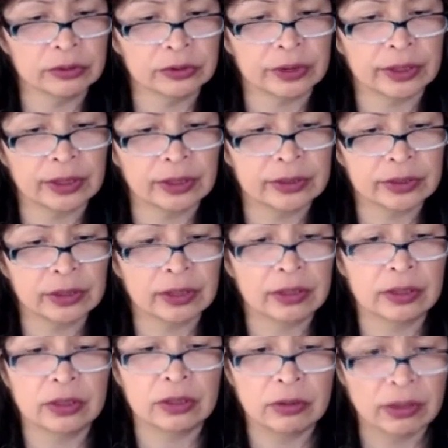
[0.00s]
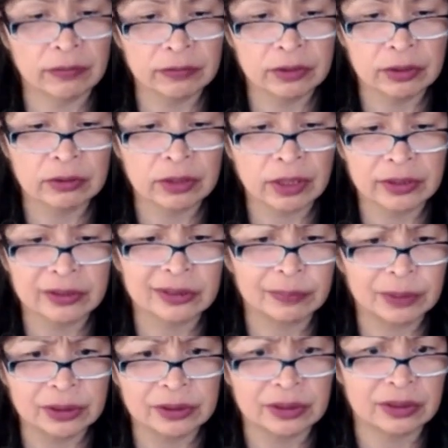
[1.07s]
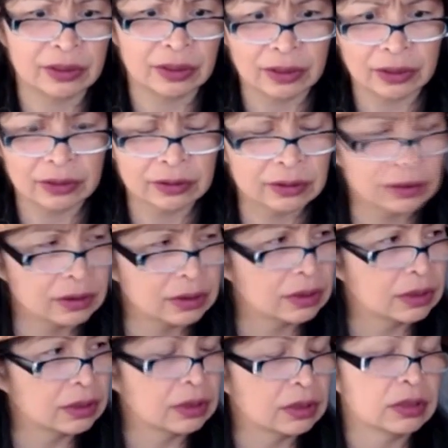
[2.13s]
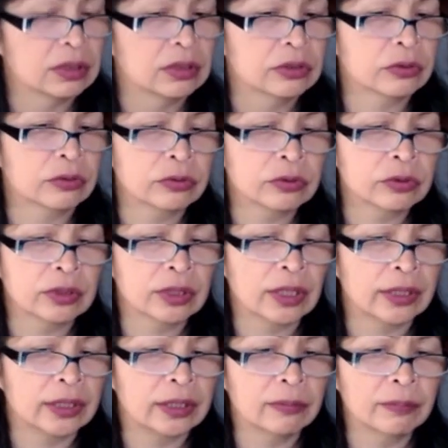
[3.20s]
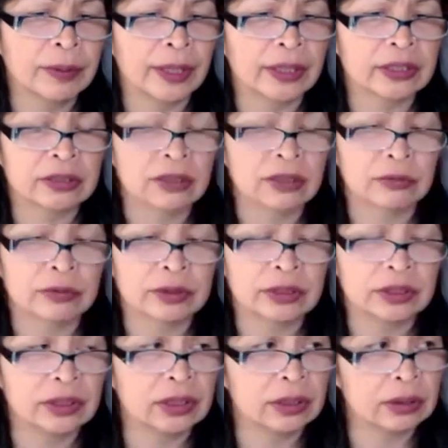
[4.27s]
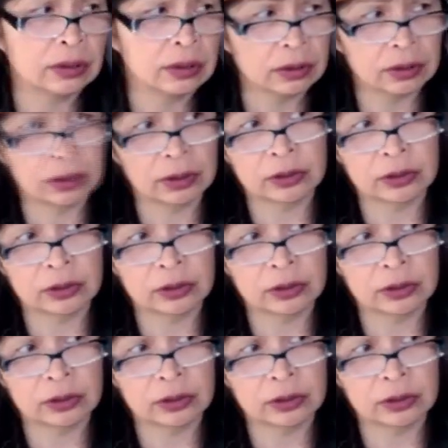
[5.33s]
like I said, and then you have another kind of species, I guess. So those are the kind of impacts that we're seeing, as